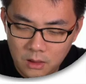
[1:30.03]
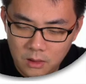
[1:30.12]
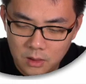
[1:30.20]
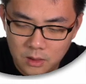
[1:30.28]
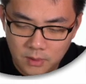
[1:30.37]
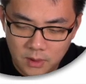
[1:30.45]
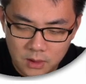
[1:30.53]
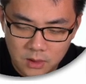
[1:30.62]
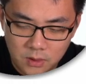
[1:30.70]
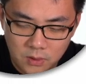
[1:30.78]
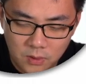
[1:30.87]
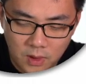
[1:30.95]
This minus
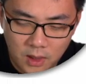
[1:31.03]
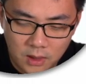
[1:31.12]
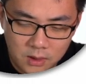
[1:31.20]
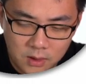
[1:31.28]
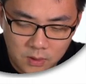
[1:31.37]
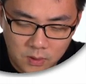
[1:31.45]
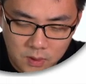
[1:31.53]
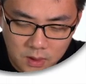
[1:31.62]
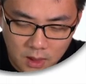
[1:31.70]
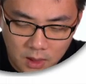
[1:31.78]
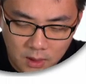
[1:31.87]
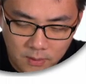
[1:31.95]
2x
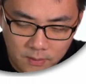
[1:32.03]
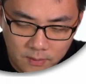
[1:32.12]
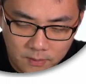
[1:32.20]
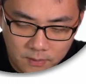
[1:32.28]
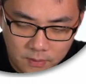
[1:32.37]
cosine